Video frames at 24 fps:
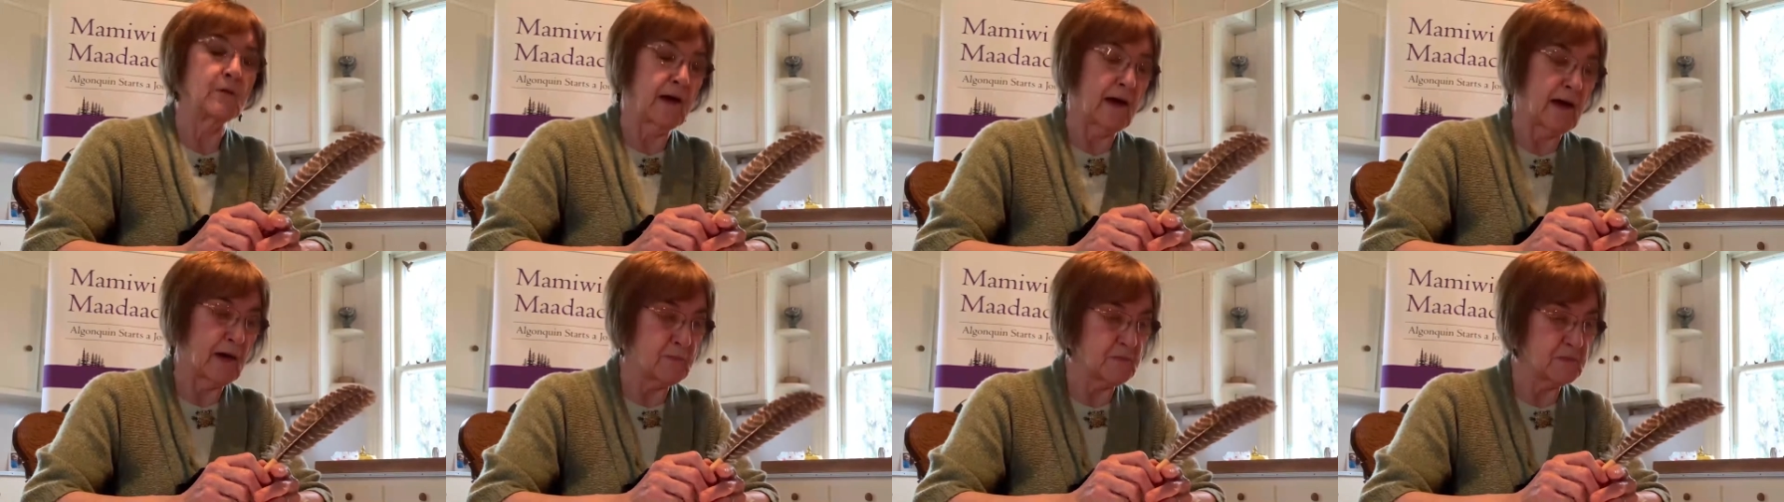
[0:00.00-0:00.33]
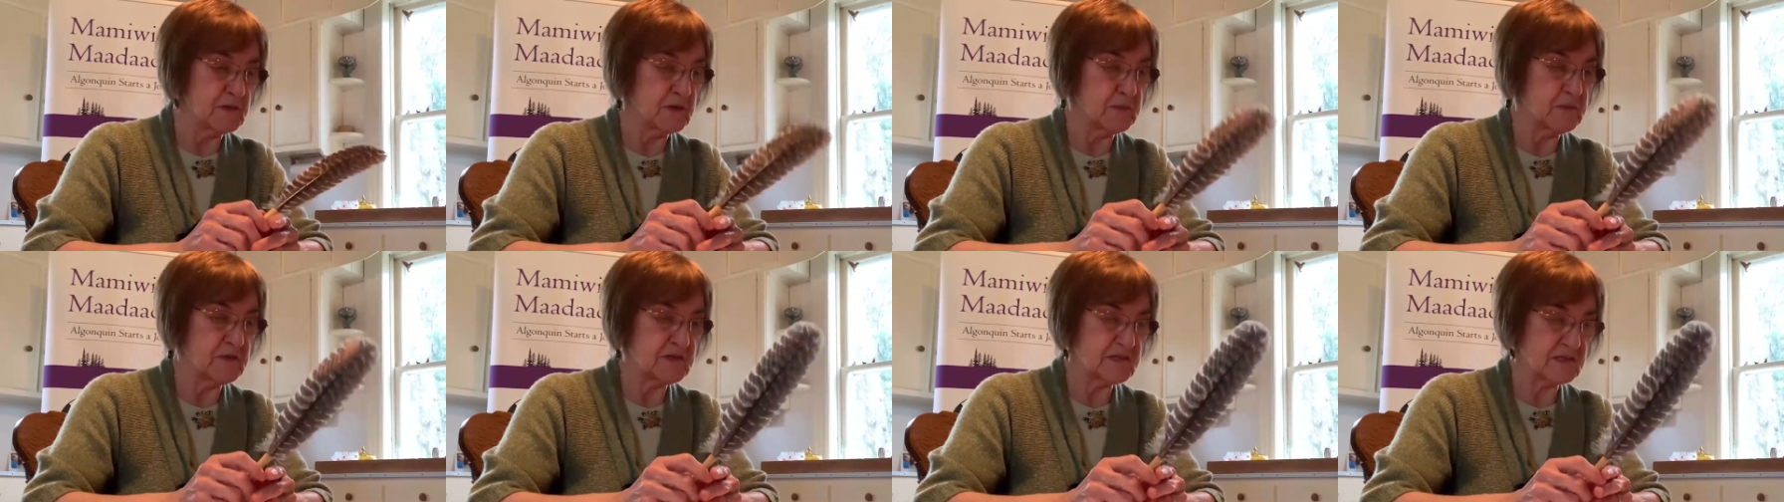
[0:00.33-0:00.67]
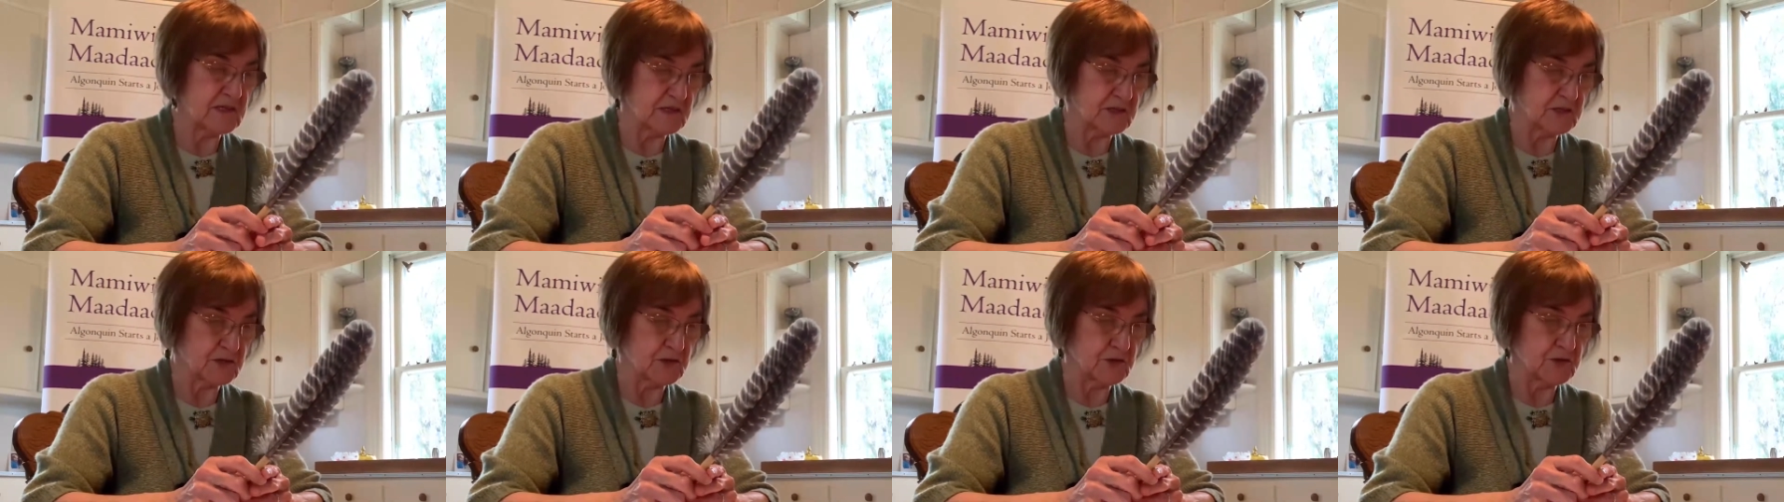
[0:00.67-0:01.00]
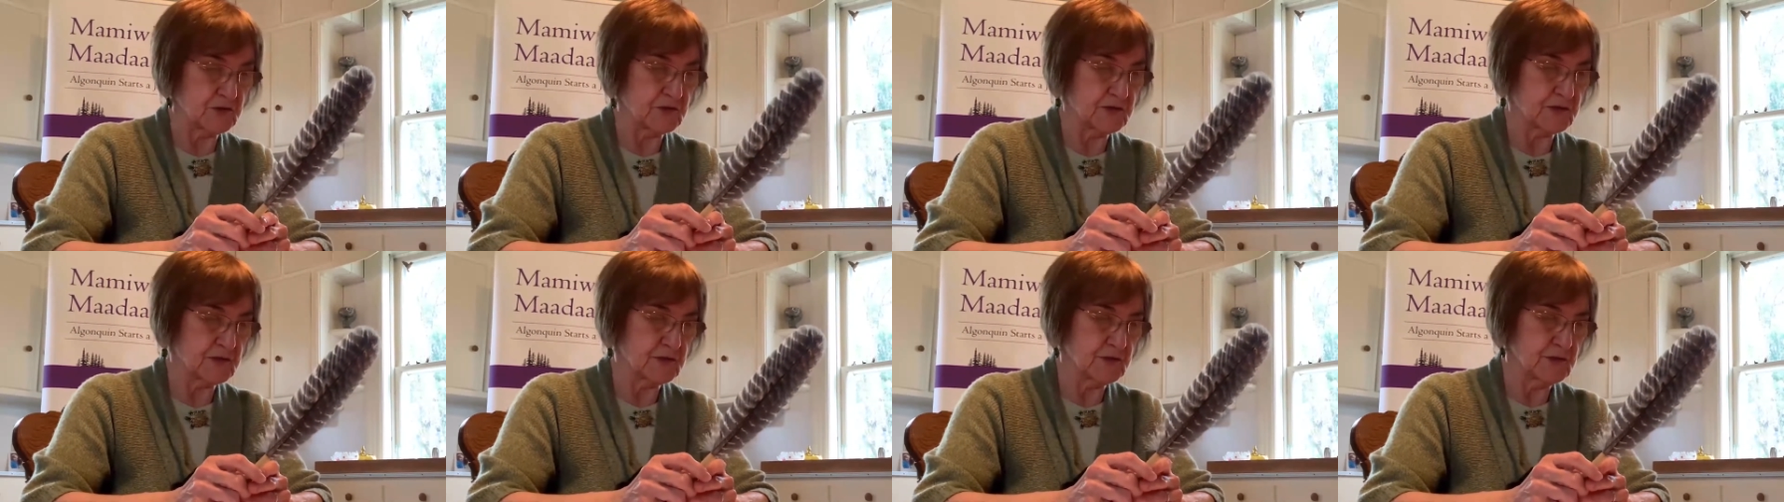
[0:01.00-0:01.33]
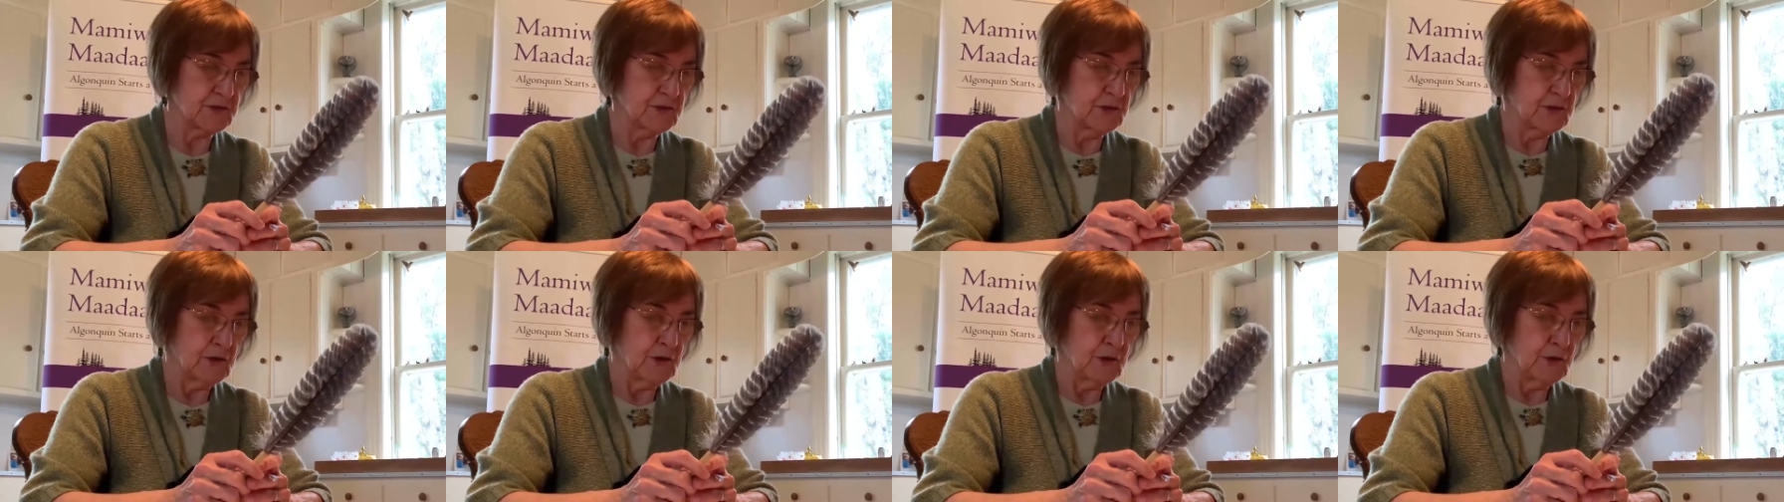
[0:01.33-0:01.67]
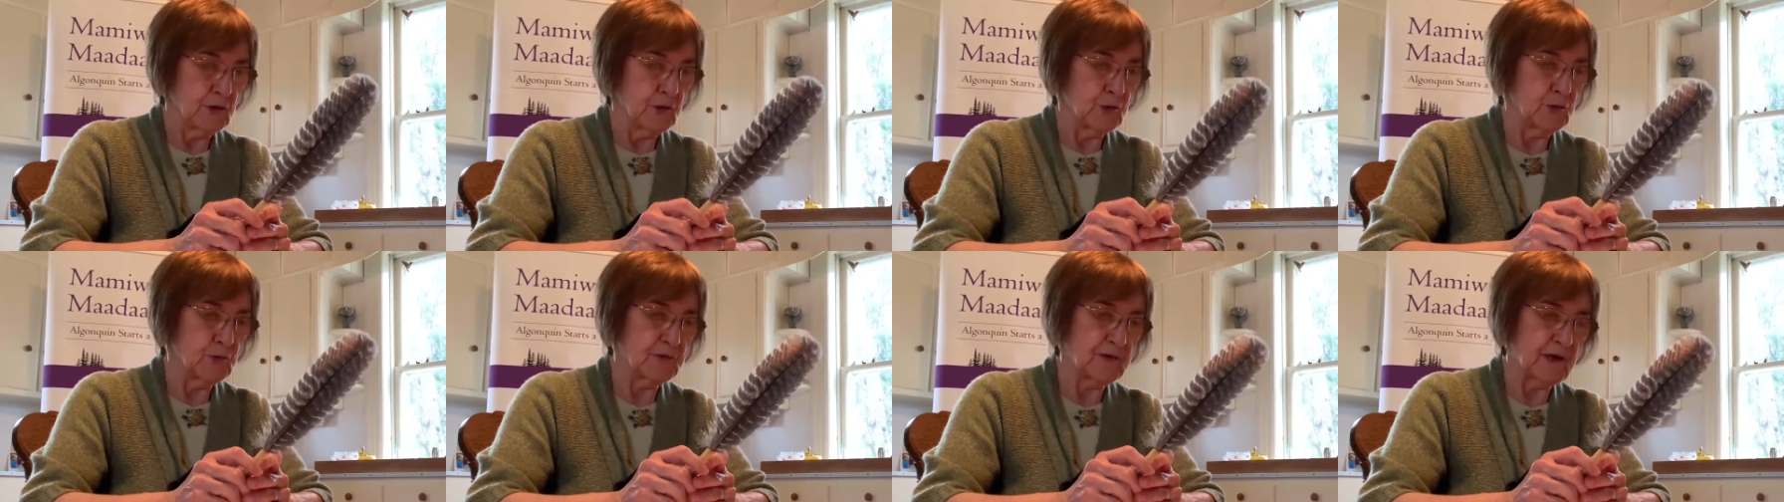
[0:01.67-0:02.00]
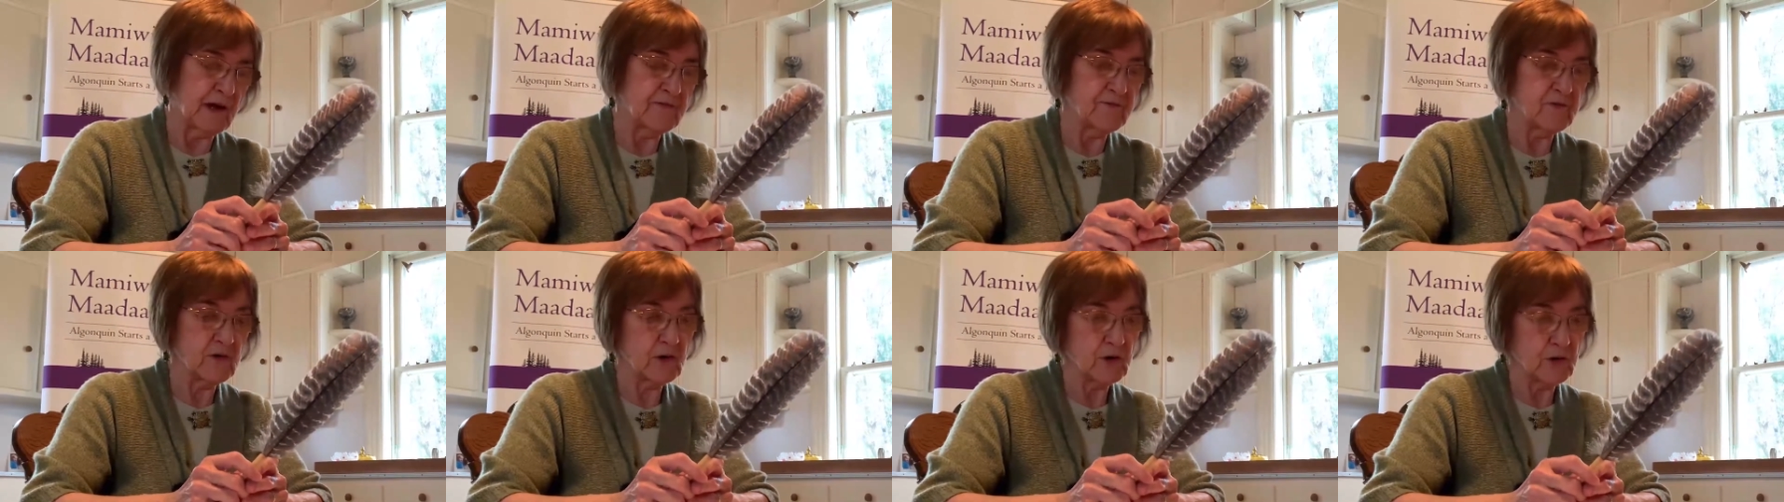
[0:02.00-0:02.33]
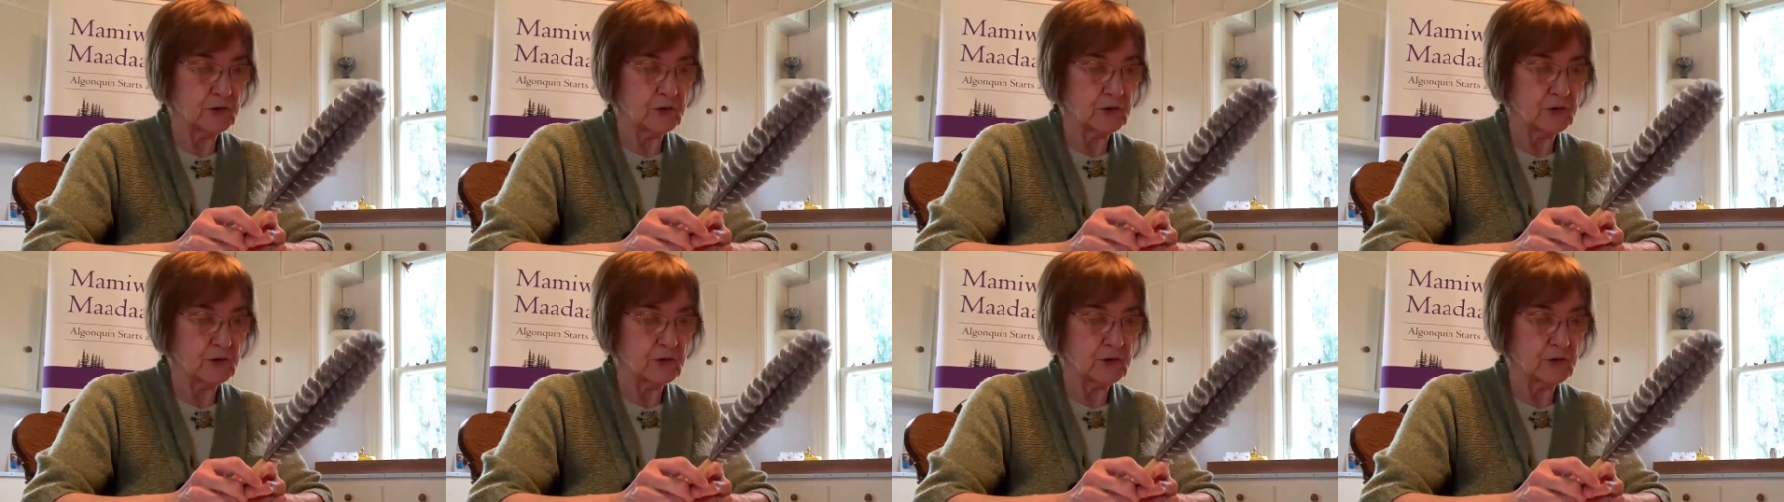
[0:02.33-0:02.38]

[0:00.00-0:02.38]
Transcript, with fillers: happened to be sisters who never